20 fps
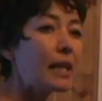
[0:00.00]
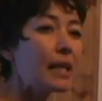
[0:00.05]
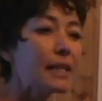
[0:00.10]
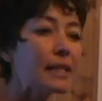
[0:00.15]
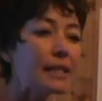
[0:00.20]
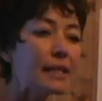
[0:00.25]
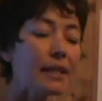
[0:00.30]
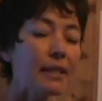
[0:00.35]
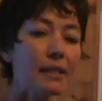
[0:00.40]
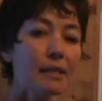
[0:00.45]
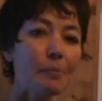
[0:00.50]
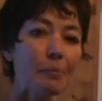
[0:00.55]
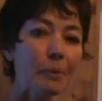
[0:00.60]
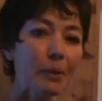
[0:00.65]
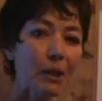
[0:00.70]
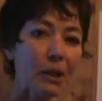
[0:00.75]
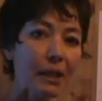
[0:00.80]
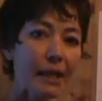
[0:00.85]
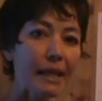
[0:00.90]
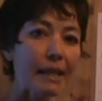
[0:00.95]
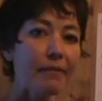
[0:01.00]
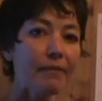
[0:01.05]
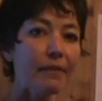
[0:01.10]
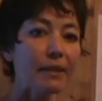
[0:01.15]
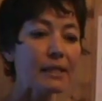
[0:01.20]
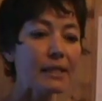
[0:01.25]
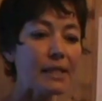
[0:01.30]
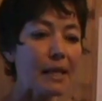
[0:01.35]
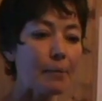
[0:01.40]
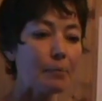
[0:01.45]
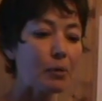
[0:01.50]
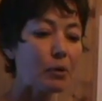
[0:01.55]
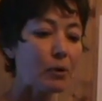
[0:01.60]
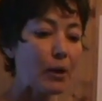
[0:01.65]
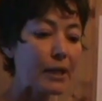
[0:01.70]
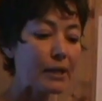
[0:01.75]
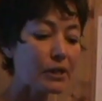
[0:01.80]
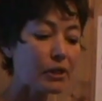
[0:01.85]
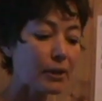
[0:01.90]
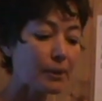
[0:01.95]
is this belief in
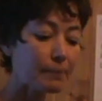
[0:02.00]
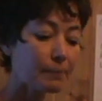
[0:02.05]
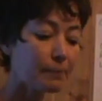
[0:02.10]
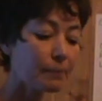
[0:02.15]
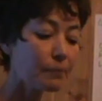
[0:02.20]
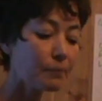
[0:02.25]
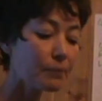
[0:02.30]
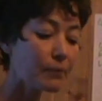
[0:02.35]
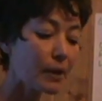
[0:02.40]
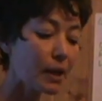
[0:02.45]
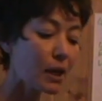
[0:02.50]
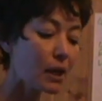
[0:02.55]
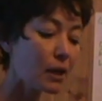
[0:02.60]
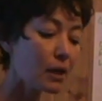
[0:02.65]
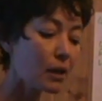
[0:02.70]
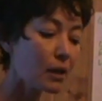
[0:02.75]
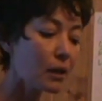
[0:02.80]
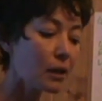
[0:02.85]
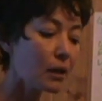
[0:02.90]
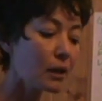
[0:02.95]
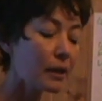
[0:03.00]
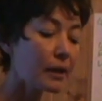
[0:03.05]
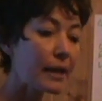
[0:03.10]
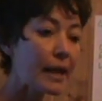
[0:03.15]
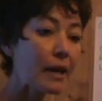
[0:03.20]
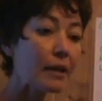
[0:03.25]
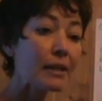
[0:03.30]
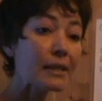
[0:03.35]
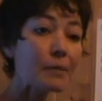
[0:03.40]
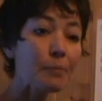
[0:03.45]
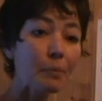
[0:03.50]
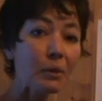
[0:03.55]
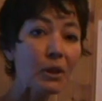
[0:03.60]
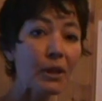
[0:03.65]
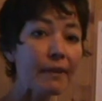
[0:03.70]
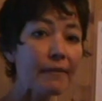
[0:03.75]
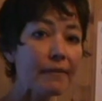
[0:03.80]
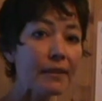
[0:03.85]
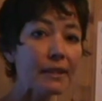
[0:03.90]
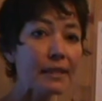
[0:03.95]
separation. Now, this
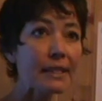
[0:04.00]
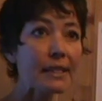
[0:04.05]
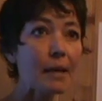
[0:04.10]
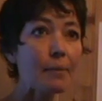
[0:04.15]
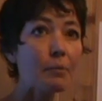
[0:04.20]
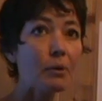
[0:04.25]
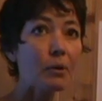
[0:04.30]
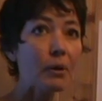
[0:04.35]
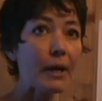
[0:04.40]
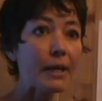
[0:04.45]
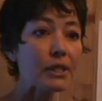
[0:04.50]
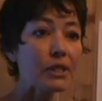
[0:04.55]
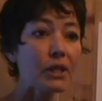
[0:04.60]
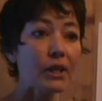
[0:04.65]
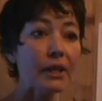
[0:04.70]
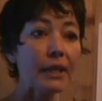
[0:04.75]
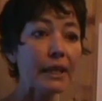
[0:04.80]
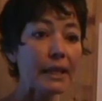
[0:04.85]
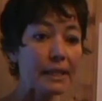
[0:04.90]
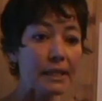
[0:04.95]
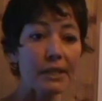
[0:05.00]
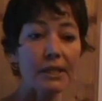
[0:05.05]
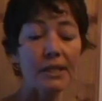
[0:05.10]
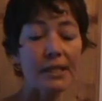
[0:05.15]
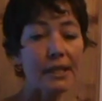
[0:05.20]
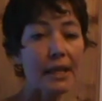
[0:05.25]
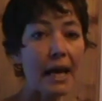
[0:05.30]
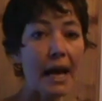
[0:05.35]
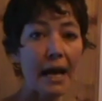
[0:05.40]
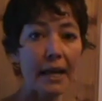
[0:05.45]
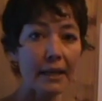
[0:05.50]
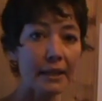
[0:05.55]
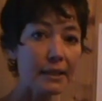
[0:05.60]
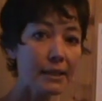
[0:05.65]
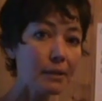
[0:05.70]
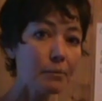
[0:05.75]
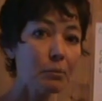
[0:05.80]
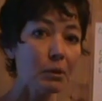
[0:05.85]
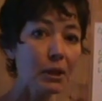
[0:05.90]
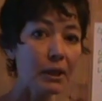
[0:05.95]
belief in separation is just that.
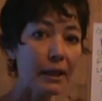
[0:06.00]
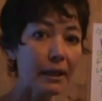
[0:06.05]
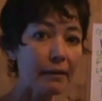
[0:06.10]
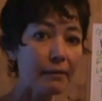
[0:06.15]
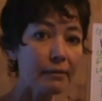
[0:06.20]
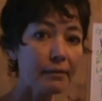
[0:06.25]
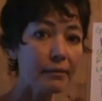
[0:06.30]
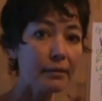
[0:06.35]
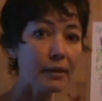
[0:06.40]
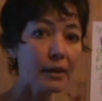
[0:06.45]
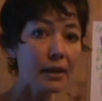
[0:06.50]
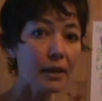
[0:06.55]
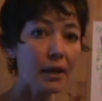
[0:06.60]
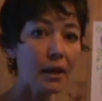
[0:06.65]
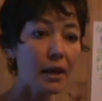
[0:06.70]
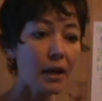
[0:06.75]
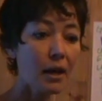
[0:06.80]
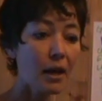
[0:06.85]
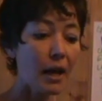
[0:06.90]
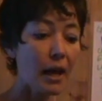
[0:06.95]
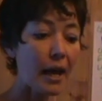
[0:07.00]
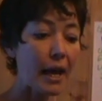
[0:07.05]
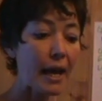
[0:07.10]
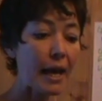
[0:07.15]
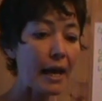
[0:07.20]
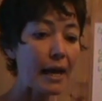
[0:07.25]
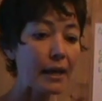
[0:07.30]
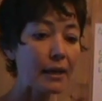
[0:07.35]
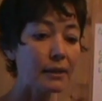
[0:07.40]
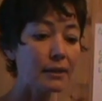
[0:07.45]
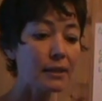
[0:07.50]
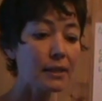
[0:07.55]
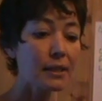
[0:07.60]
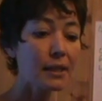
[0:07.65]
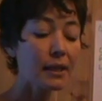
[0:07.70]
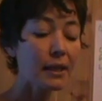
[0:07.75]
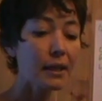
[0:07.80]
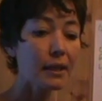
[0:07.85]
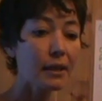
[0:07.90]
It's a belief. And